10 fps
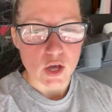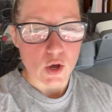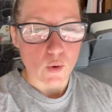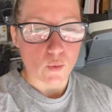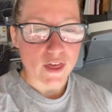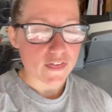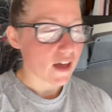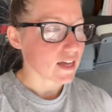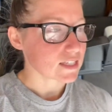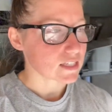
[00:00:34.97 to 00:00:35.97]
with
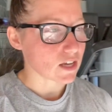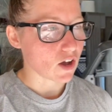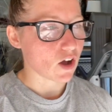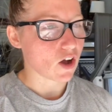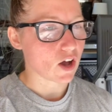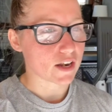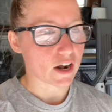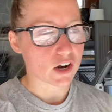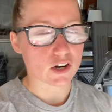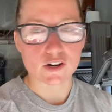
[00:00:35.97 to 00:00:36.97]
us on
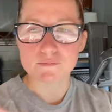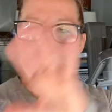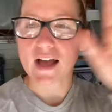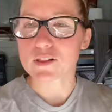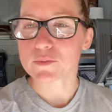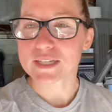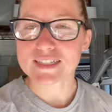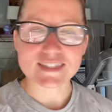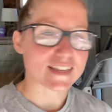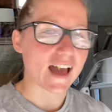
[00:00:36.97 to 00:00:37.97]
our
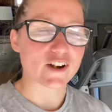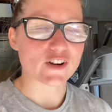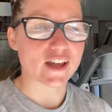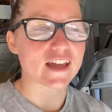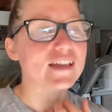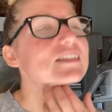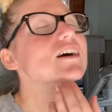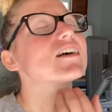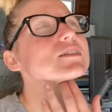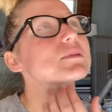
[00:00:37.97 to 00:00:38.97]
Halloween Saturday. It's
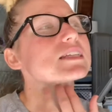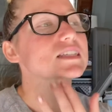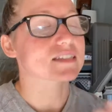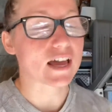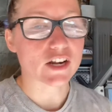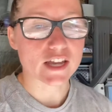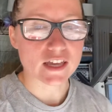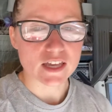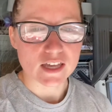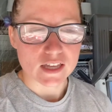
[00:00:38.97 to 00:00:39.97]
awesome that it's a Saturday
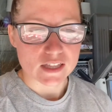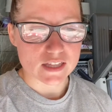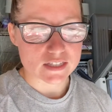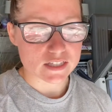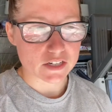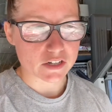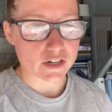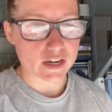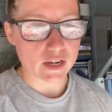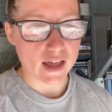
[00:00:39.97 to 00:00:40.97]
this year
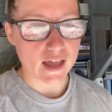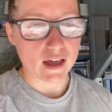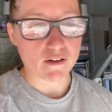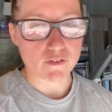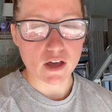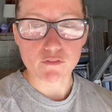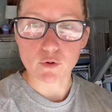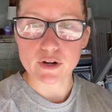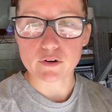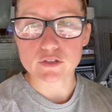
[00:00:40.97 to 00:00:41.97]
and I have a
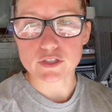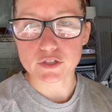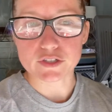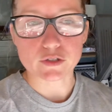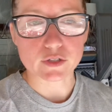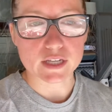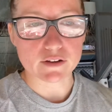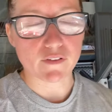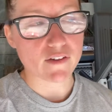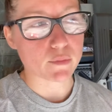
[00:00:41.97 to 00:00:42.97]
four-year-old, two-year-old, and a
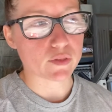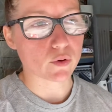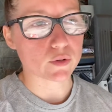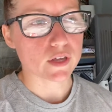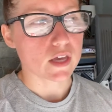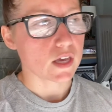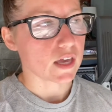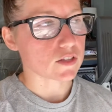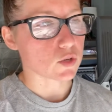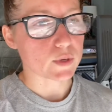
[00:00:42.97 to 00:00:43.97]
five-month-old.
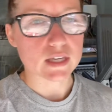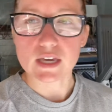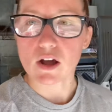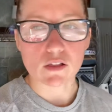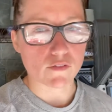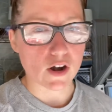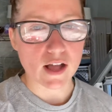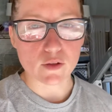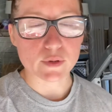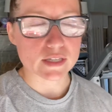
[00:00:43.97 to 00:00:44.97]
And so we can get all of our
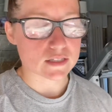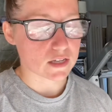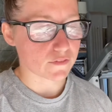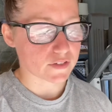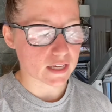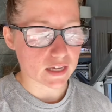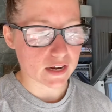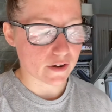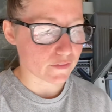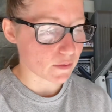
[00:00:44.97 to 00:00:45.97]
Halloween stuff taken
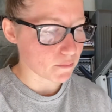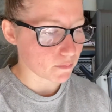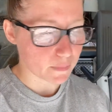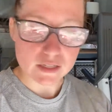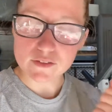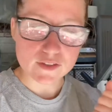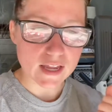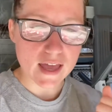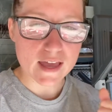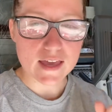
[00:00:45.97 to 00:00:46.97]
care of in the middle of the
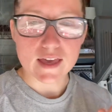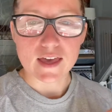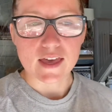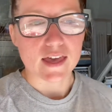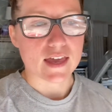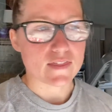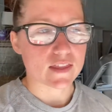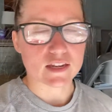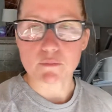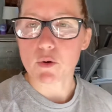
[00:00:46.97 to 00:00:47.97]
day and
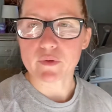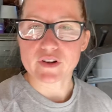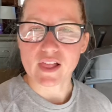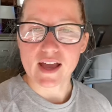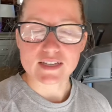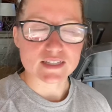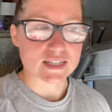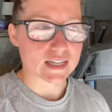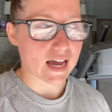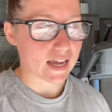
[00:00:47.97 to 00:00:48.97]
then come home and relax
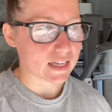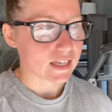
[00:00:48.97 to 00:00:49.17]
tonight.